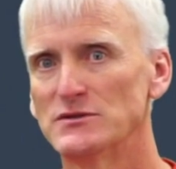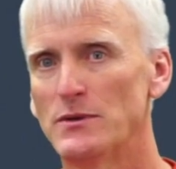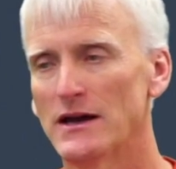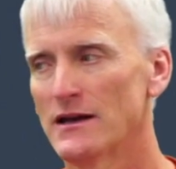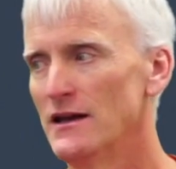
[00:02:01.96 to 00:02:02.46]

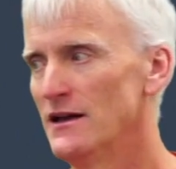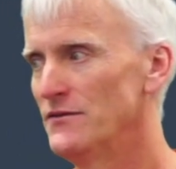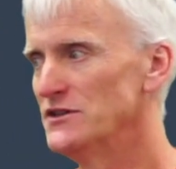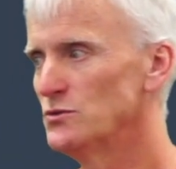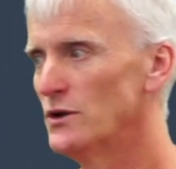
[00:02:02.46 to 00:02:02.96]
spec,
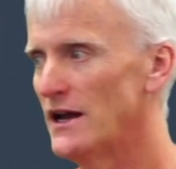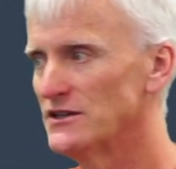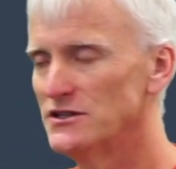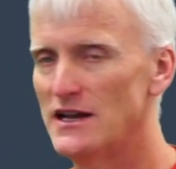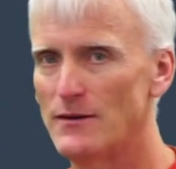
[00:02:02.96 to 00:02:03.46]
this would
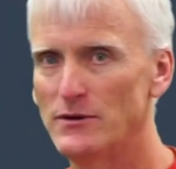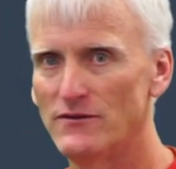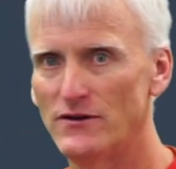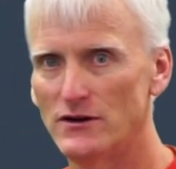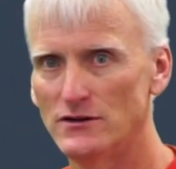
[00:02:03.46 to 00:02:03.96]
actually not be a
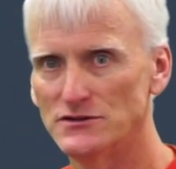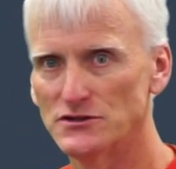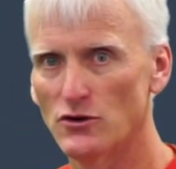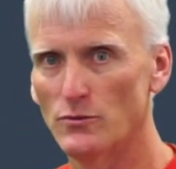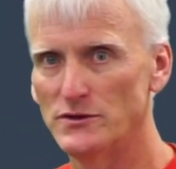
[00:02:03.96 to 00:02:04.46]
very good
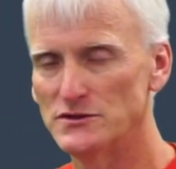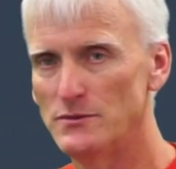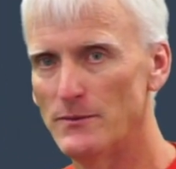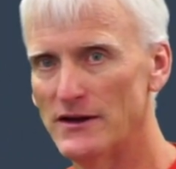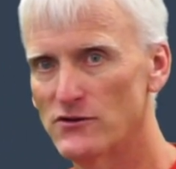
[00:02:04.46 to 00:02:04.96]
scope. This would
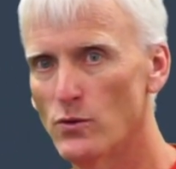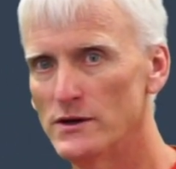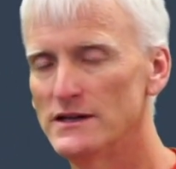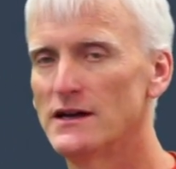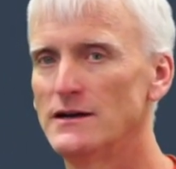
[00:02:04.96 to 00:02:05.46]
be about
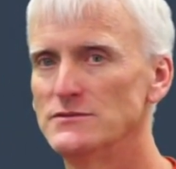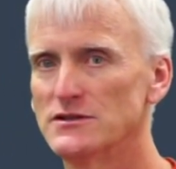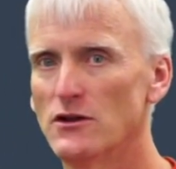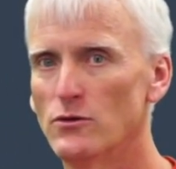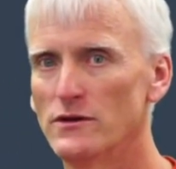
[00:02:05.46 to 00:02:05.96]
20 times
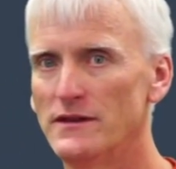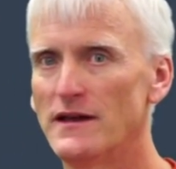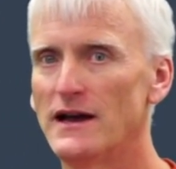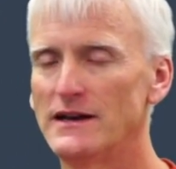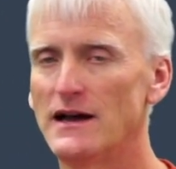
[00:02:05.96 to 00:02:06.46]
slower than the
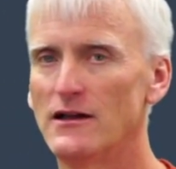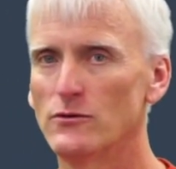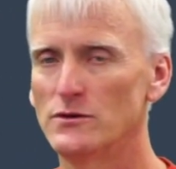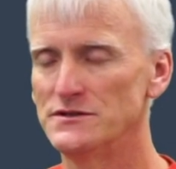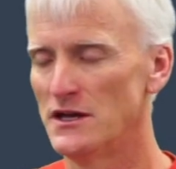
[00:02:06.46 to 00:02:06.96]
high dollar
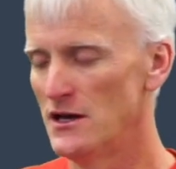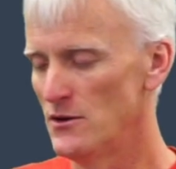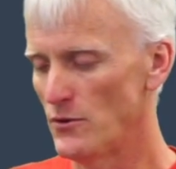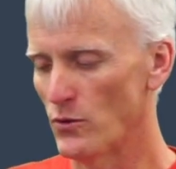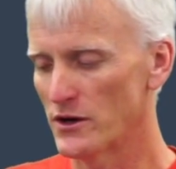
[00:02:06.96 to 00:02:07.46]
ones.
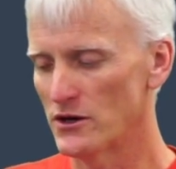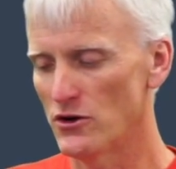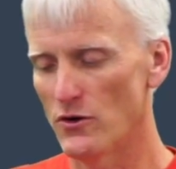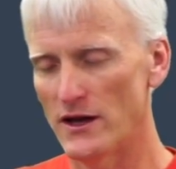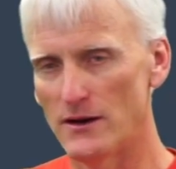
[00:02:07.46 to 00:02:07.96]
But we're going to
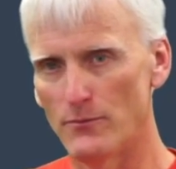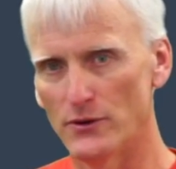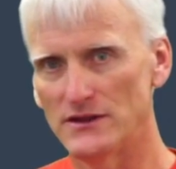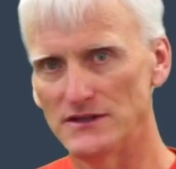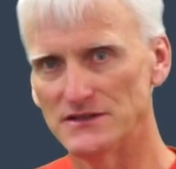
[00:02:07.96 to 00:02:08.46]
go ahead and
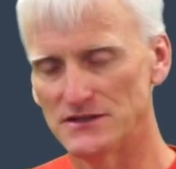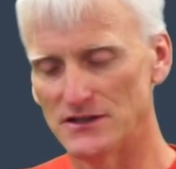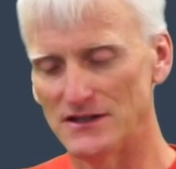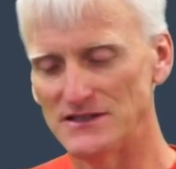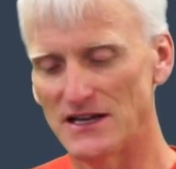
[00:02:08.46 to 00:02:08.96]
put these
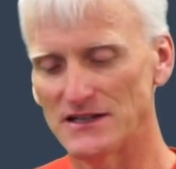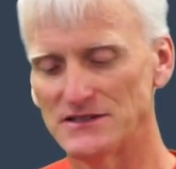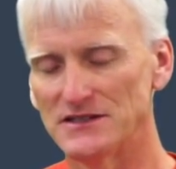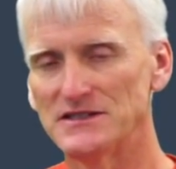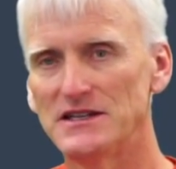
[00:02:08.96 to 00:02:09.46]
to the
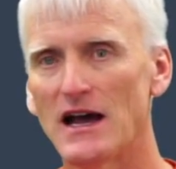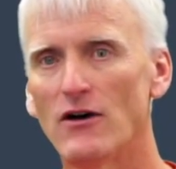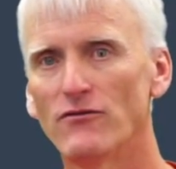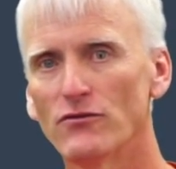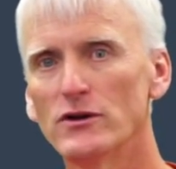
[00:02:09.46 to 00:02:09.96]
test to see
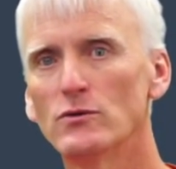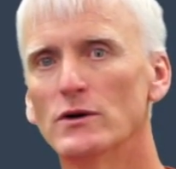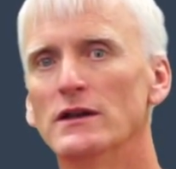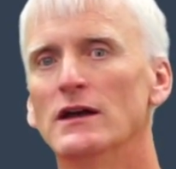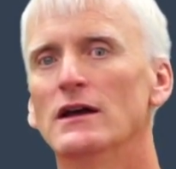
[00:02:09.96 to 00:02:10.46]
how
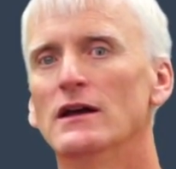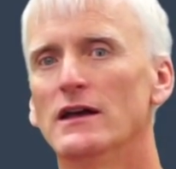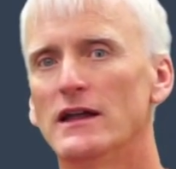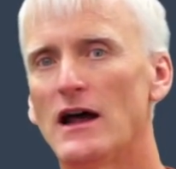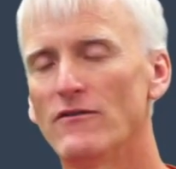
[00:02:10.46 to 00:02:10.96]
frequent
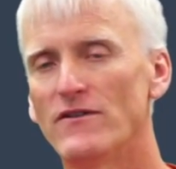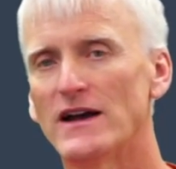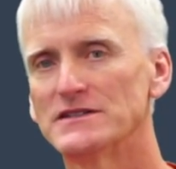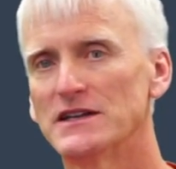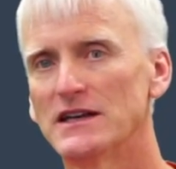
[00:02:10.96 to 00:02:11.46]
and how
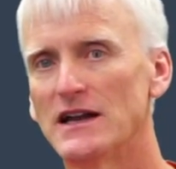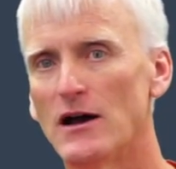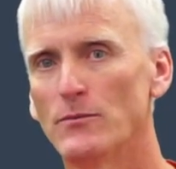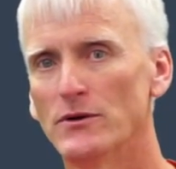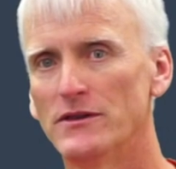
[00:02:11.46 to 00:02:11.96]
fast they can
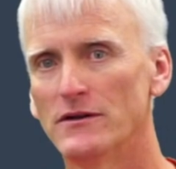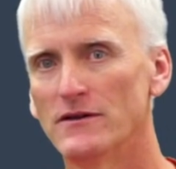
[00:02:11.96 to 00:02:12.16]
output their